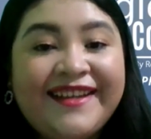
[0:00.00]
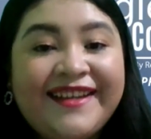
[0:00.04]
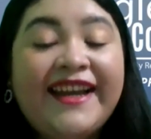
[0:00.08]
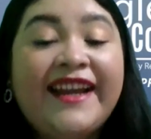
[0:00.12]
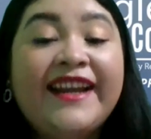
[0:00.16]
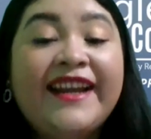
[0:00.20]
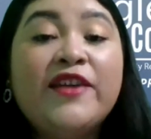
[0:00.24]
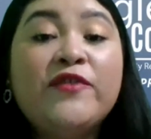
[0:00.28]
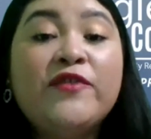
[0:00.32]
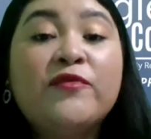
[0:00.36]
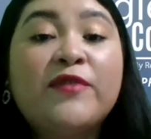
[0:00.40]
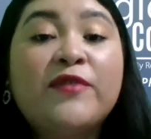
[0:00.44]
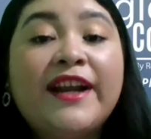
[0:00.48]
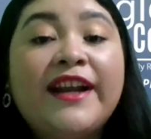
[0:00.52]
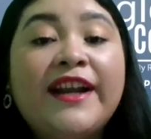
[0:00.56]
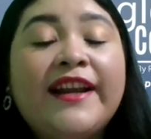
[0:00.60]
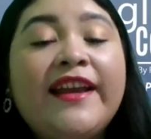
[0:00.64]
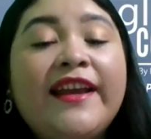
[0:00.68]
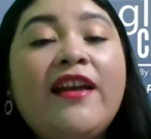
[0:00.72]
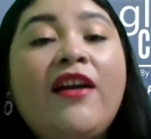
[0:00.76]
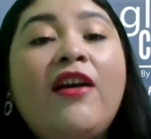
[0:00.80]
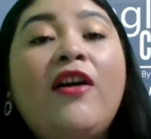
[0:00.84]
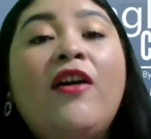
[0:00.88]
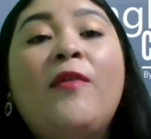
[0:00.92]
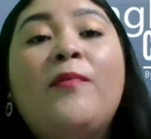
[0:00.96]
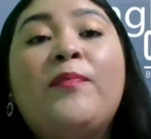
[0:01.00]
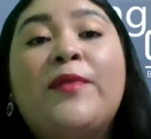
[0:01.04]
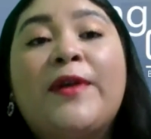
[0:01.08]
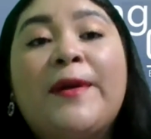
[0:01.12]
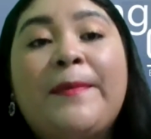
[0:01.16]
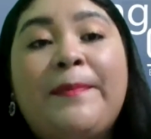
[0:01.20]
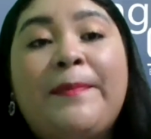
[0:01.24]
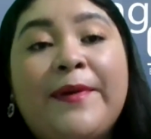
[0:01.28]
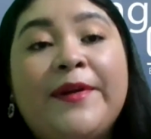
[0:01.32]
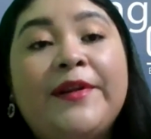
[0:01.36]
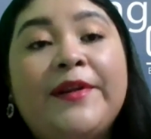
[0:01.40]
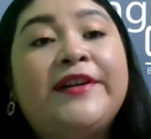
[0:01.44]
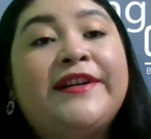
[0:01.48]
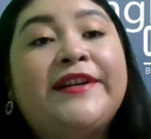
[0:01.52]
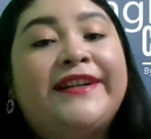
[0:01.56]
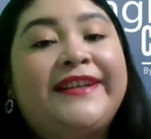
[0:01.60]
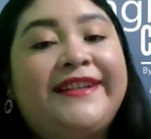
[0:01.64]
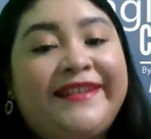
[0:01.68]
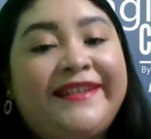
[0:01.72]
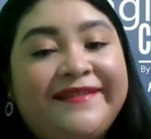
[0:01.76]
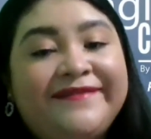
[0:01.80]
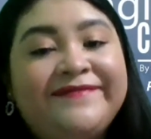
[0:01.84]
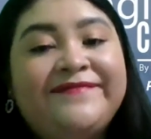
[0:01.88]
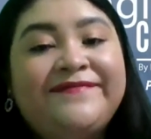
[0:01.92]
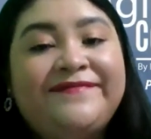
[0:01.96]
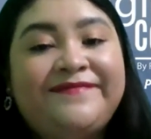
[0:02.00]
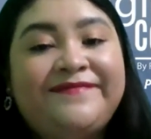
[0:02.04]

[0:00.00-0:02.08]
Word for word: Getting and ready or prepared?